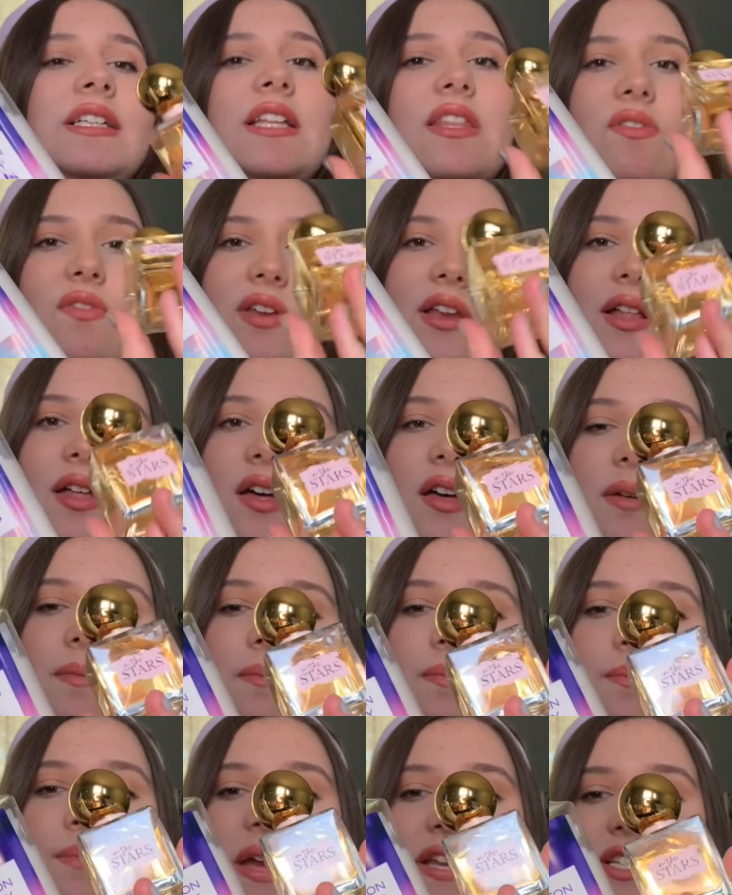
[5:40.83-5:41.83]
the vanilla
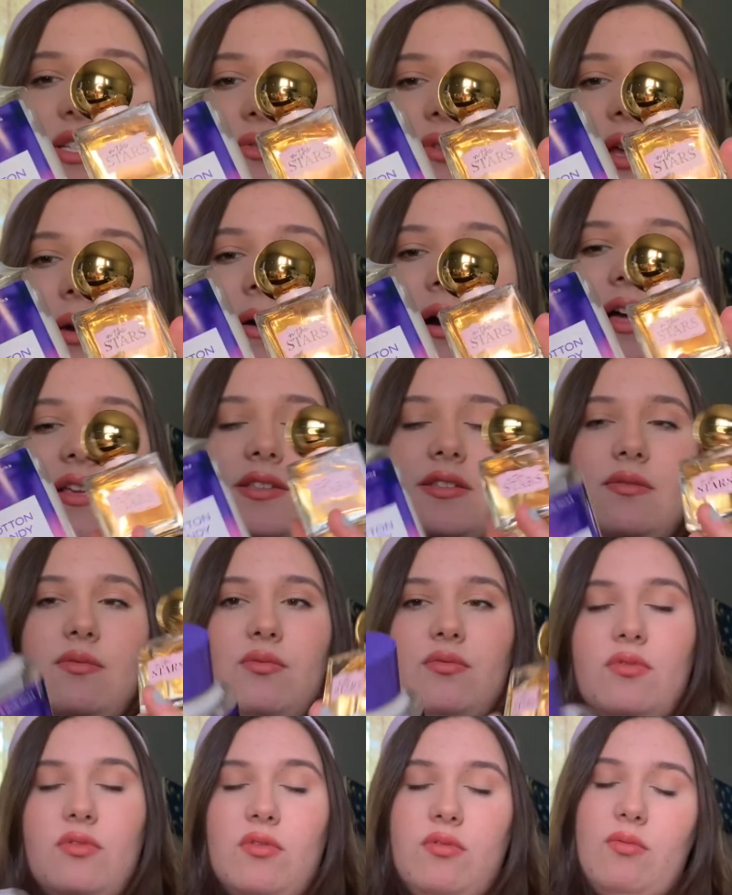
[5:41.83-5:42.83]
meshes really
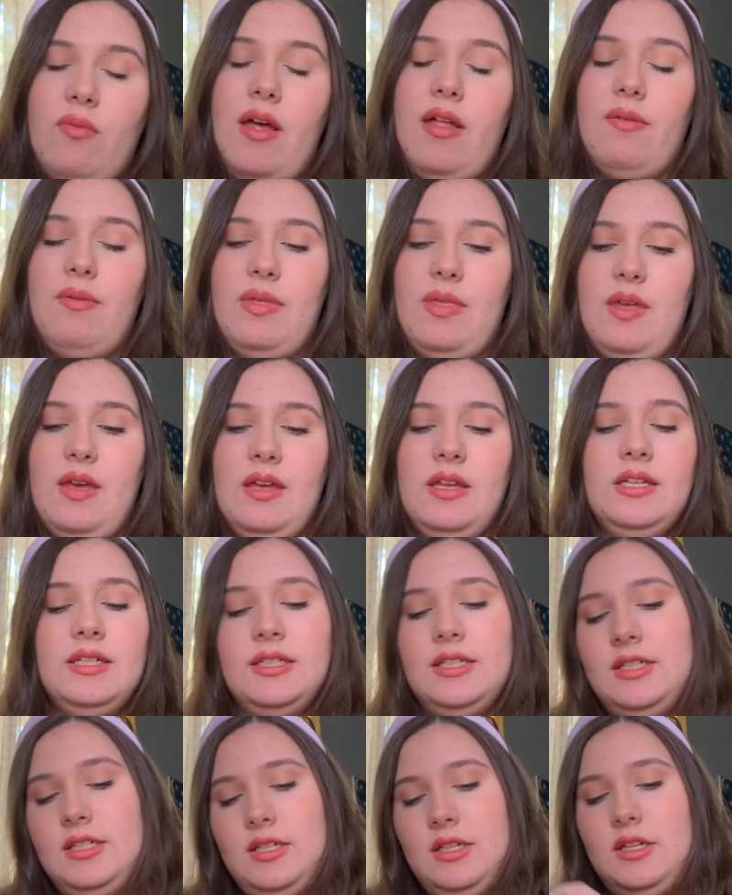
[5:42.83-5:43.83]
well with the
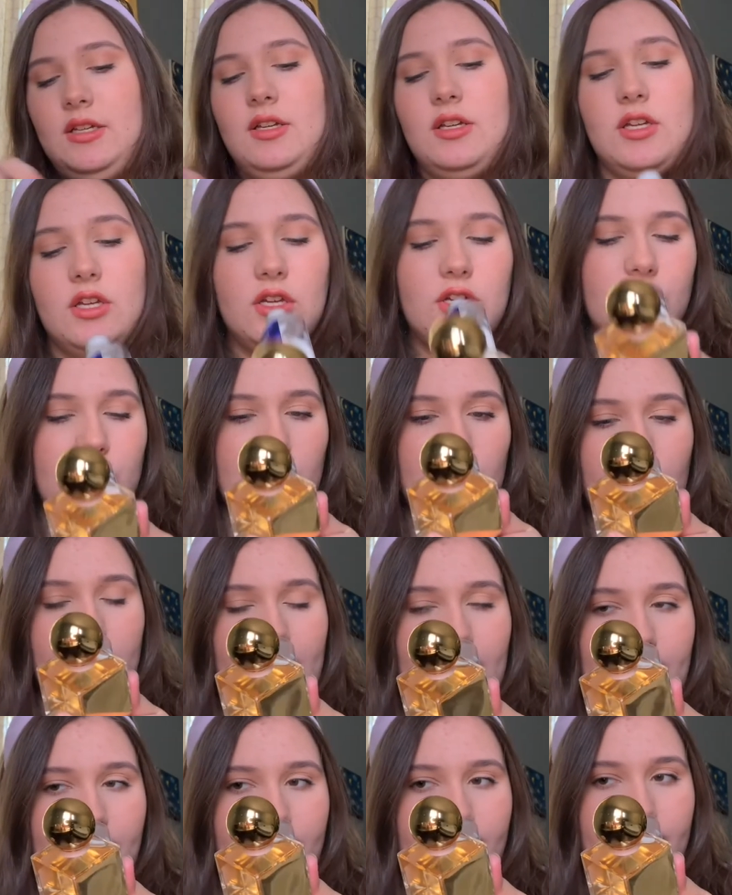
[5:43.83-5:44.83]

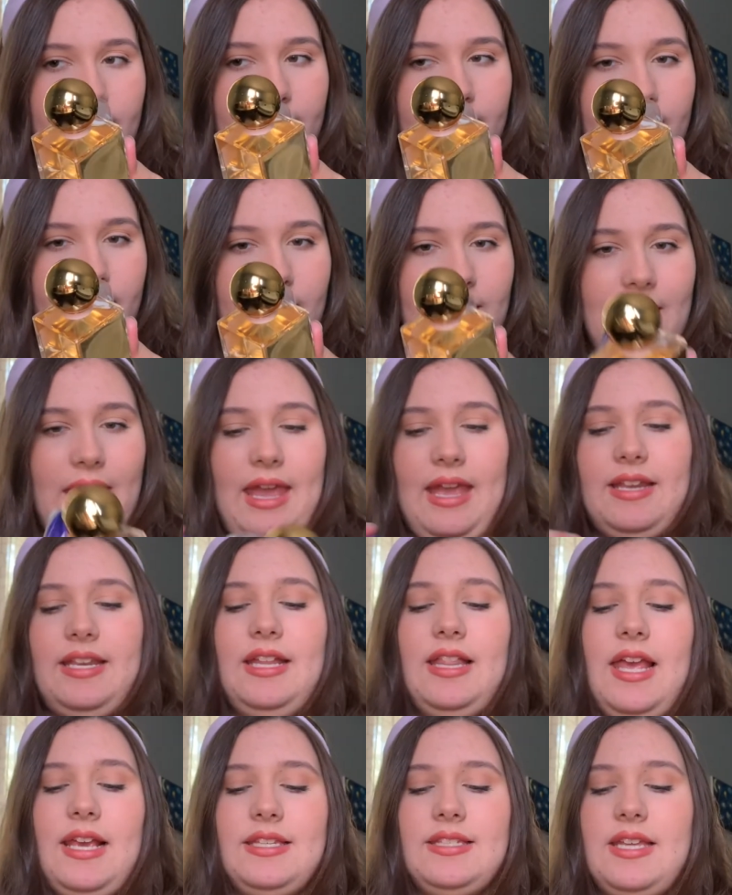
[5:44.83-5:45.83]
sugary
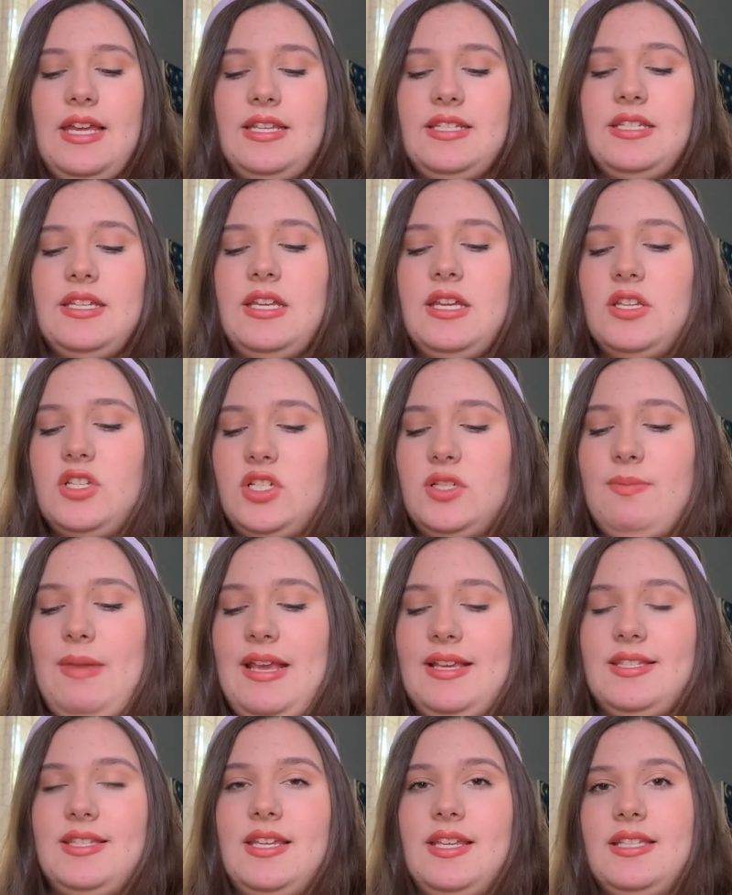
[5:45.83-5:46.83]
candy-like scent, just
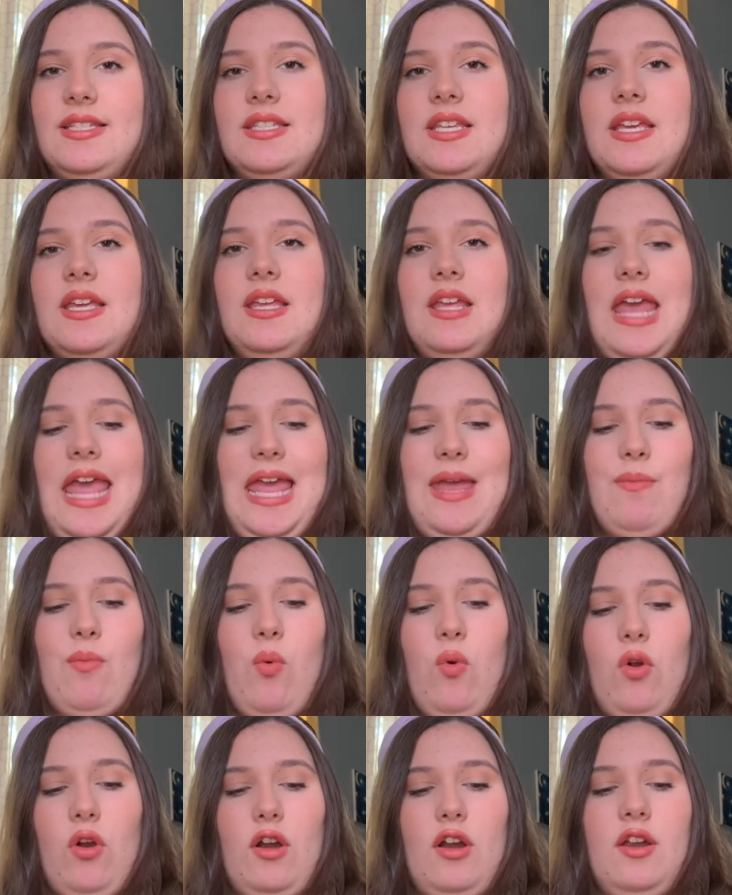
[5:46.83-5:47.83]
makes this a
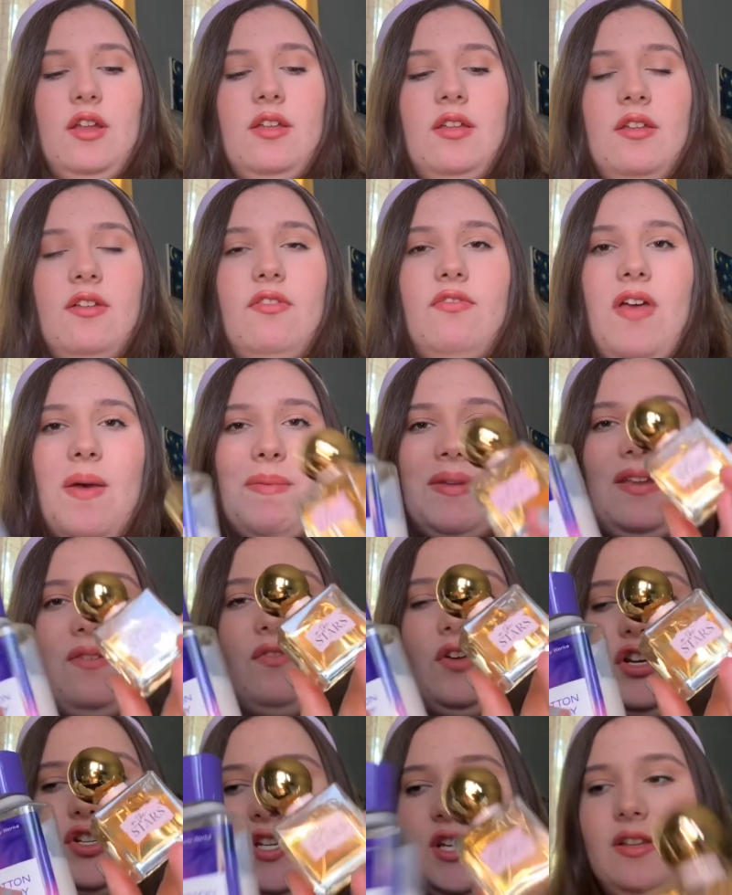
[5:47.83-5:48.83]
more feminine
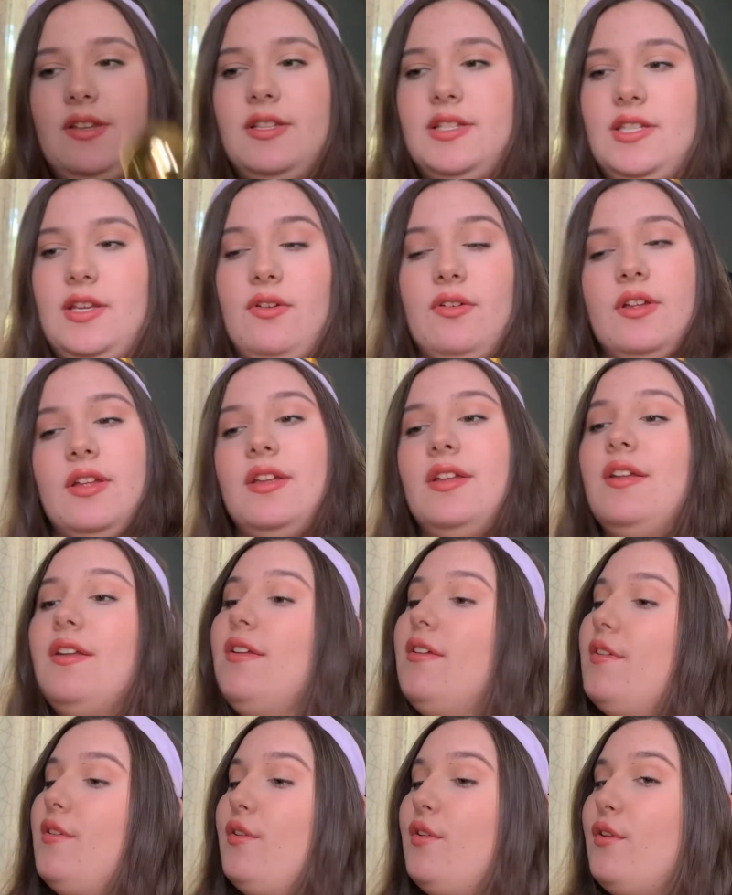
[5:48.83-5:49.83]
version. So
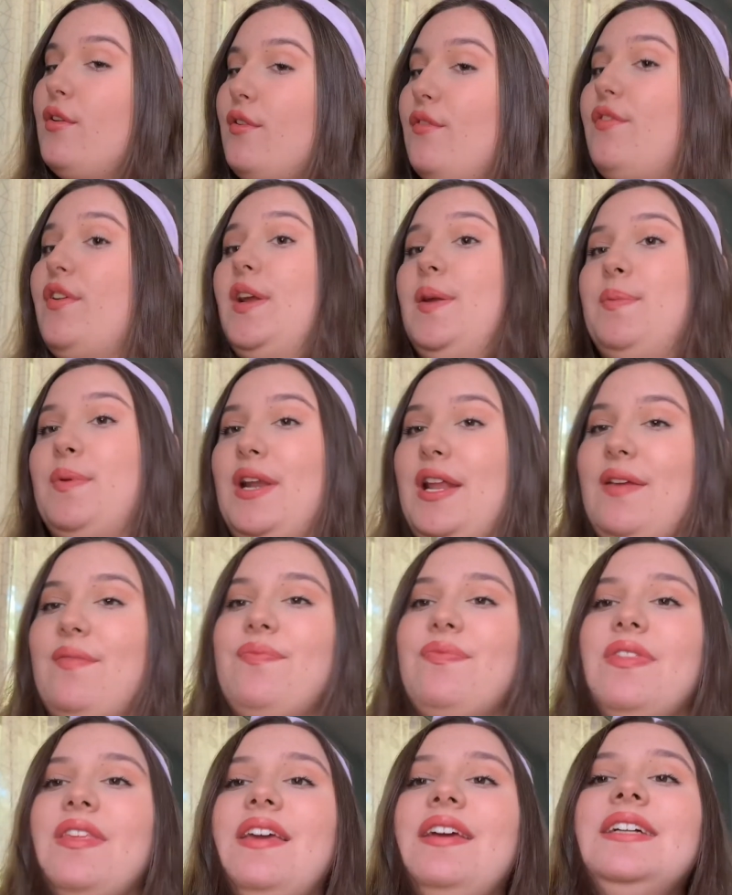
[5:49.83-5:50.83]
very pretty.
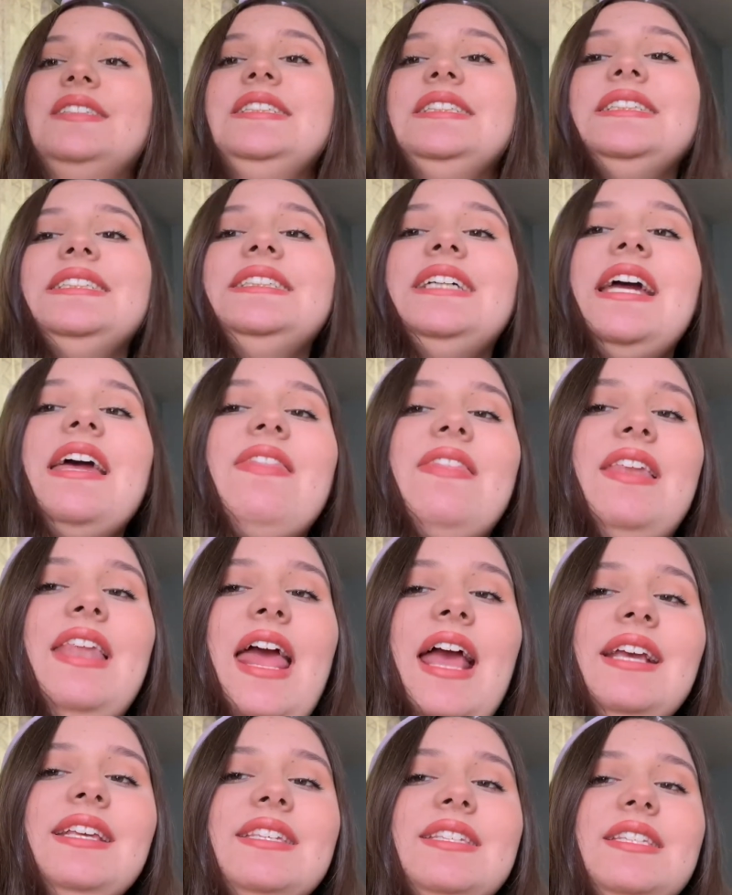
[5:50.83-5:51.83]
The
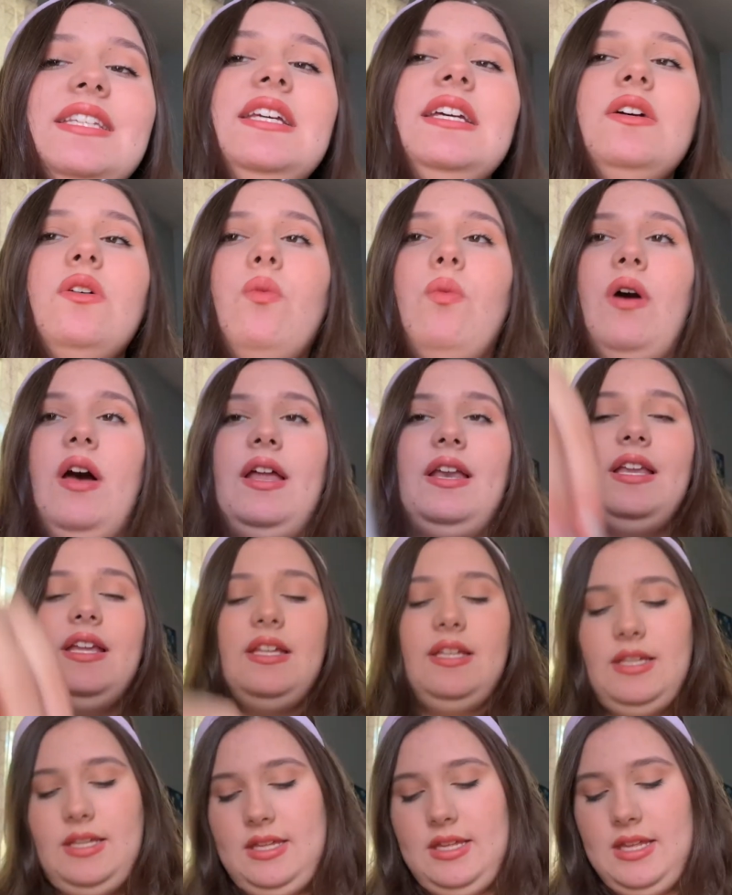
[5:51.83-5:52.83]
next one
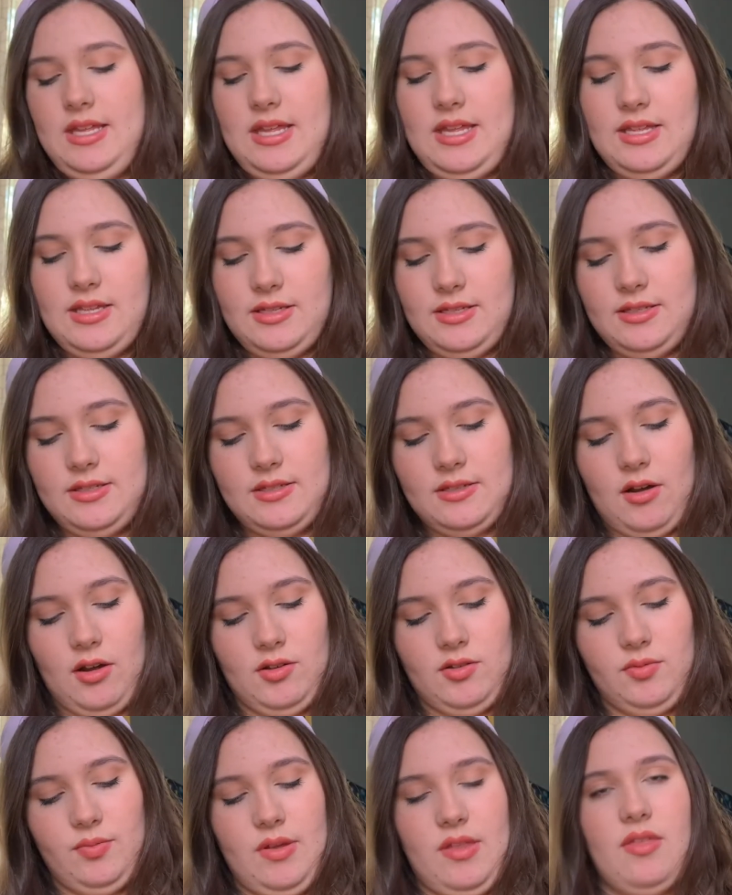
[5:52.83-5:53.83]

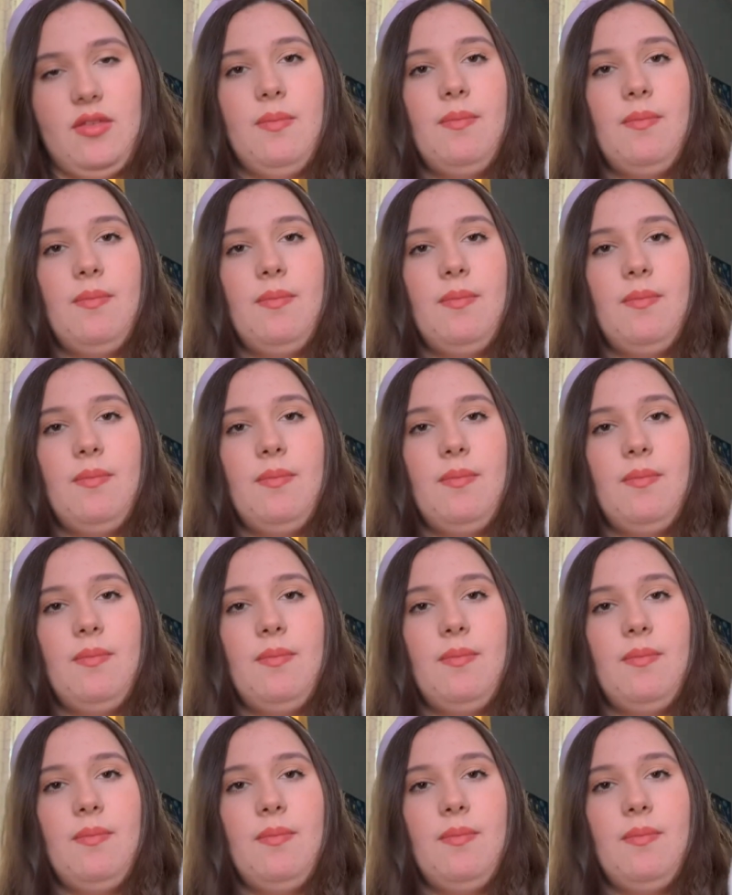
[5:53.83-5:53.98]
starts with